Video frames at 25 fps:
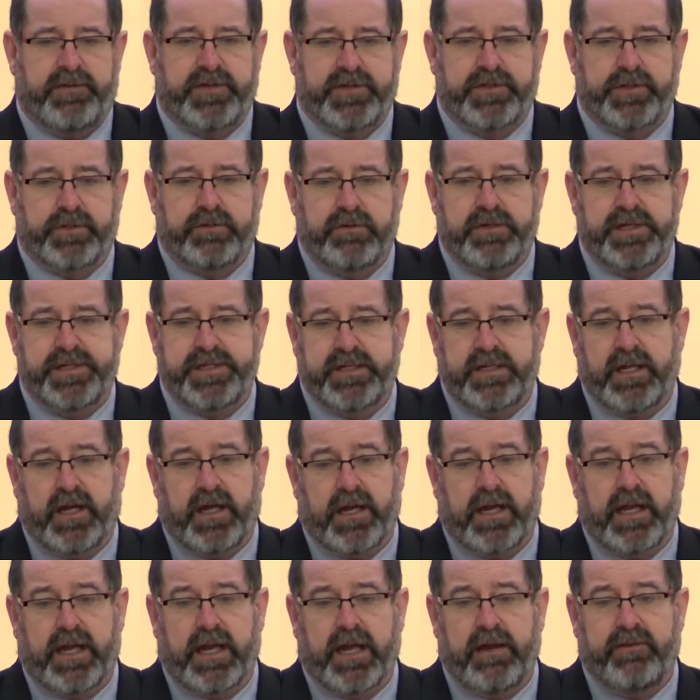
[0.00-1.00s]
stories in
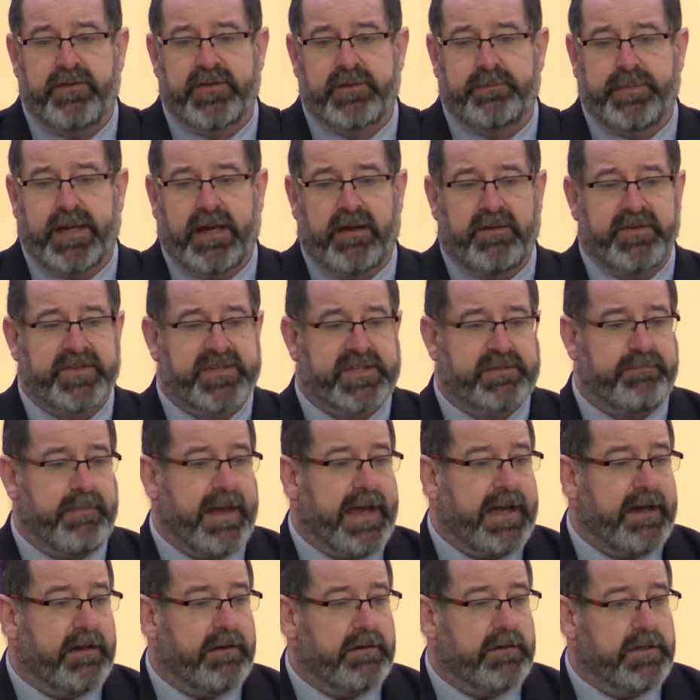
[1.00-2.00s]
our lives about
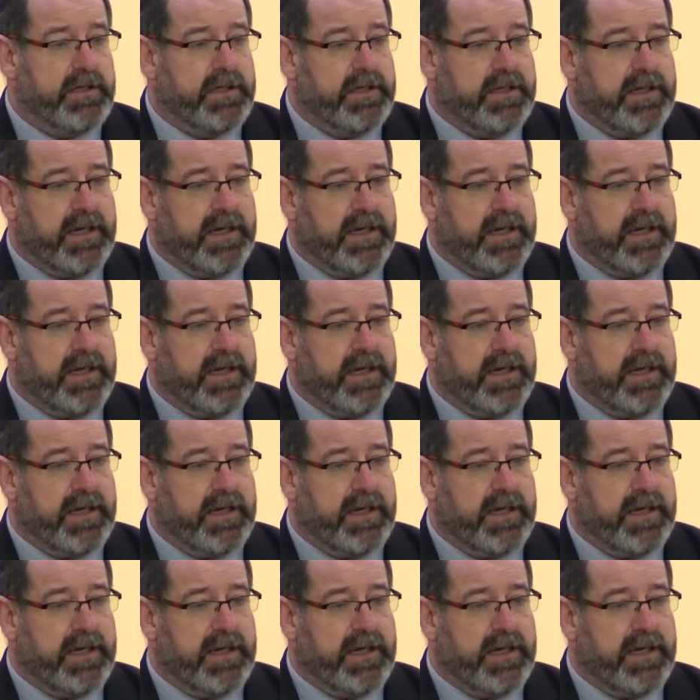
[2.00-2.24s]
smell,